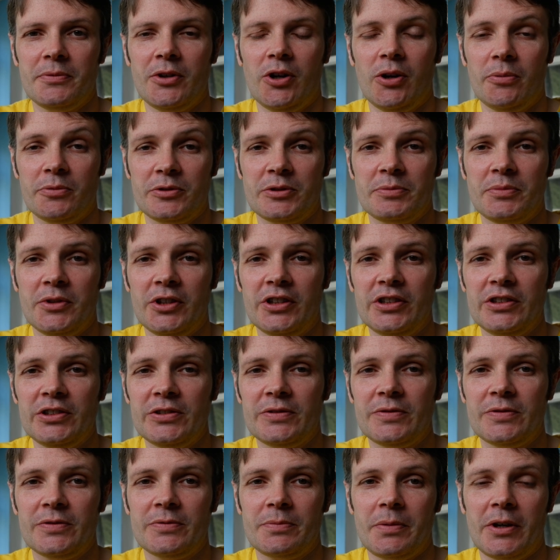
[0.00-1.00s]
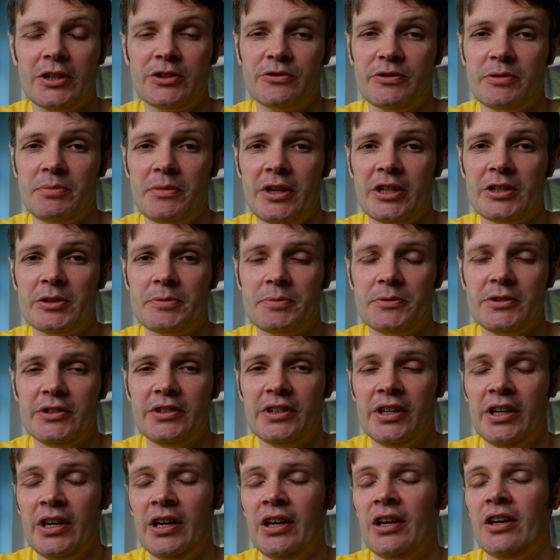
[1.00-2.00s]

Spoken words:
optimized for battery management,